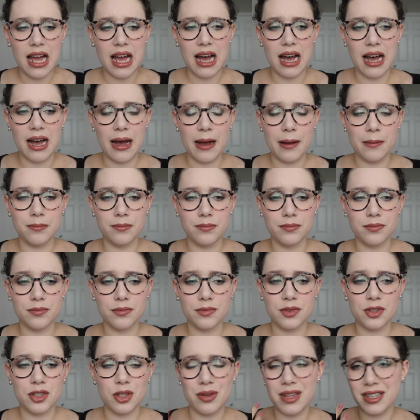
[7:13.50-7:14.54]

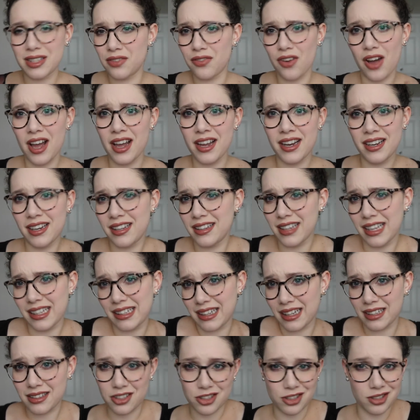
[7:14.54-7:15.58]
So that's fine, and like
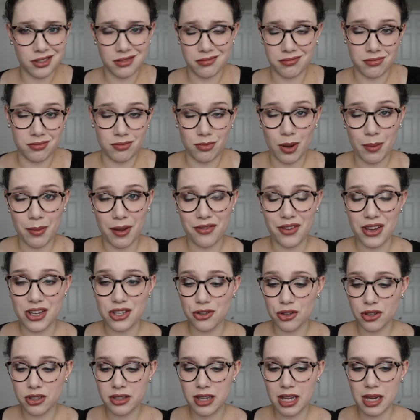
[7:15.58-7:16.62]
that's just what my
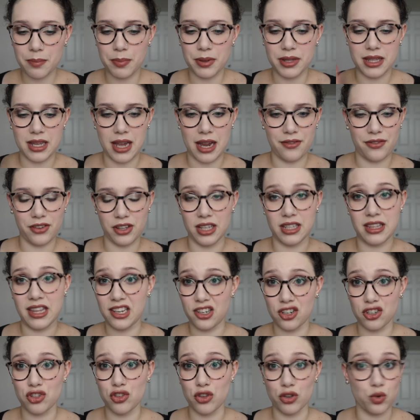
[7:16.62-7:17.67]
face looks like, but I feel like they
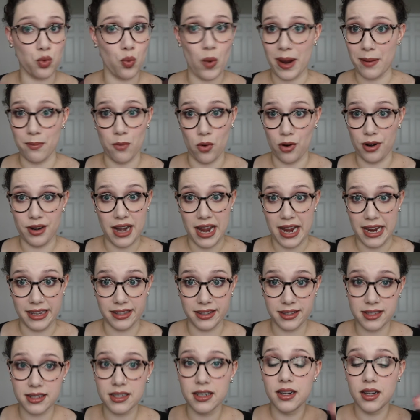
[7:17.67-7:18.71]
just looked way more
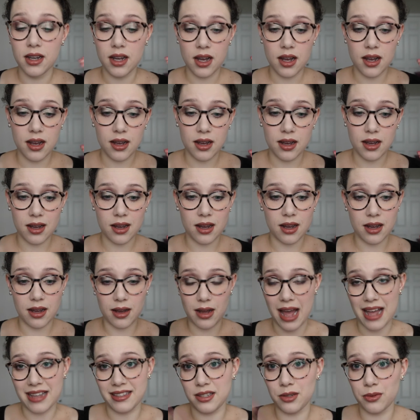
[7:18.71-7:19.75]
enhanced
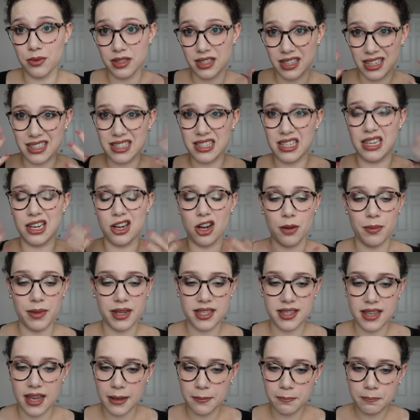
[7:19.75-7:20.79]
as it was like sitting on my
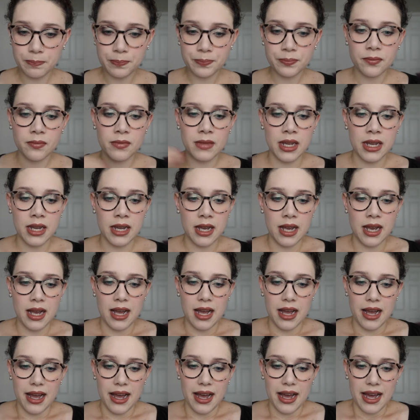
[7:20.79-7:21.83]
skin.
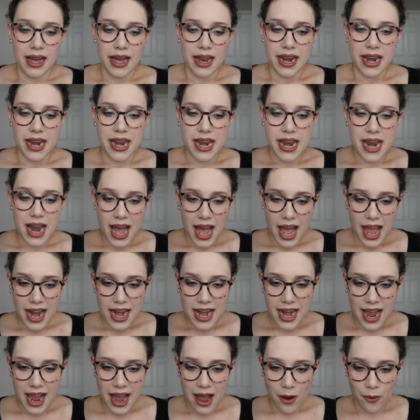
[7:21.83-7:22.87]

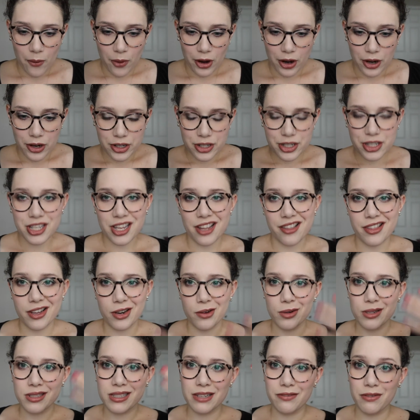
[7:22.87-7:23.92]
9 hours,
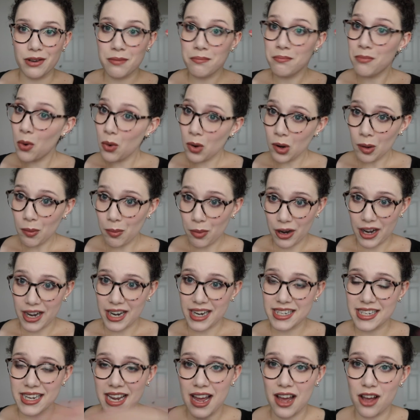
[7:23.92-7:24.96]
there was even more
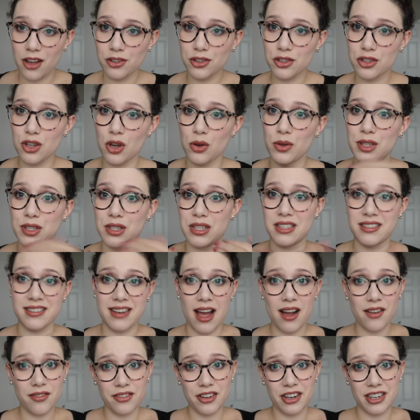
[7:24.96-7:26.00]
breakdown, so this is
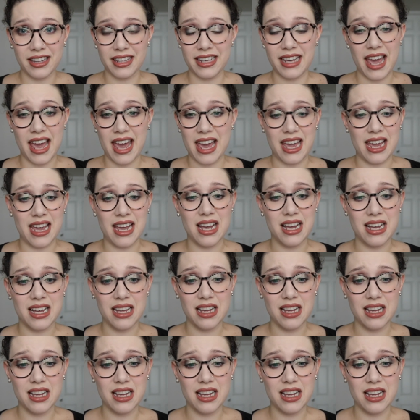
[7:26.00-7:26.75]
not really a